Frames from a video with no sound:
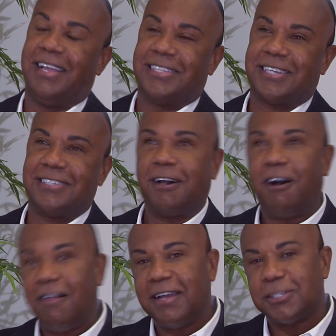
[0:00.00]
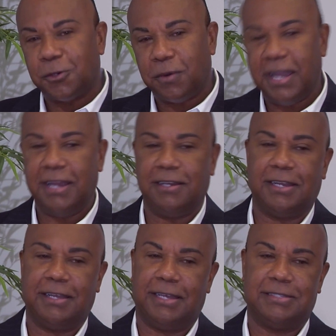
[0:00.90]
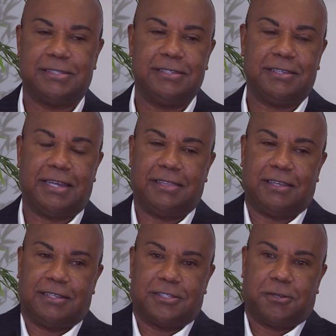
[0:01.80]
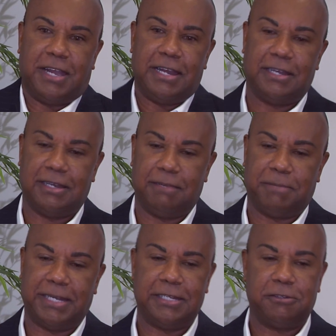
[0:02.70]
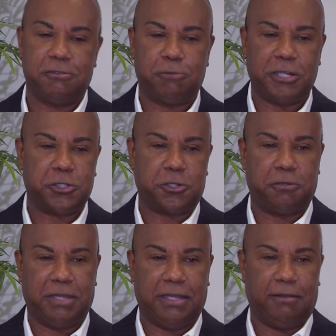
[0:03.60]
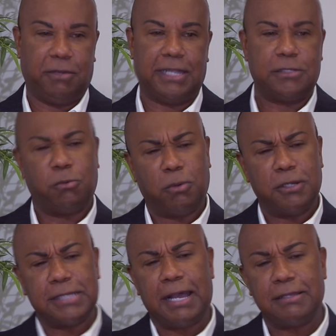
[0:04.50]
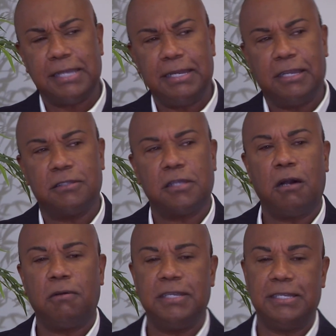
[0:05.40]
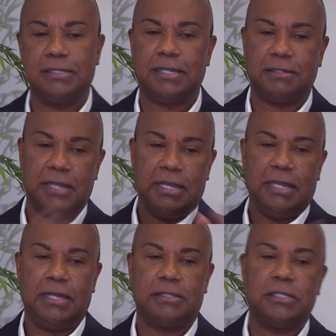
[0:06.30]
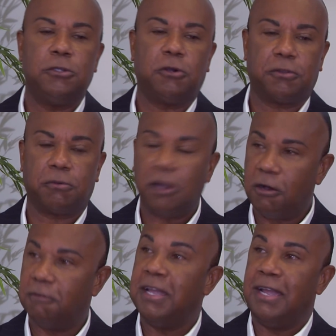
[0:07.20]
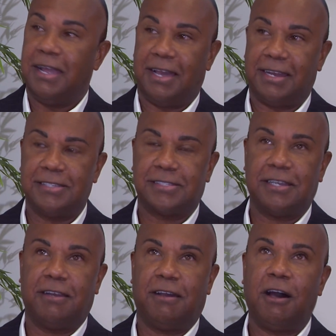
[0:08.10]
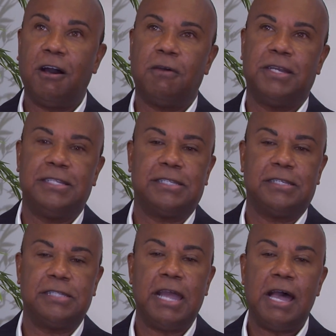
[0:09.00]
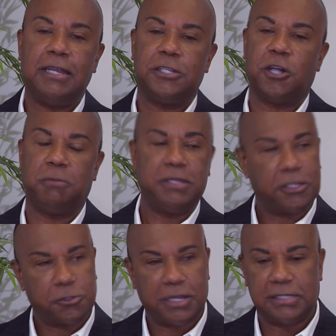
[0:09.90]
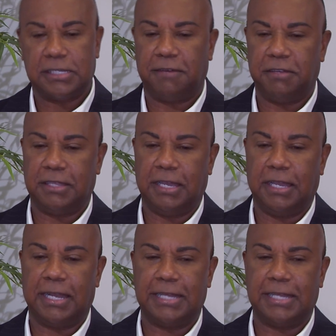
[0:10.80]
So I said, oh, that's great. And I thought that's great. But it didn't register to me. And I said, well, where's the house at? And he goes, oh, he said, it's in North Grove. And I said, oh, and he says, yeah. And he told me the address and everything.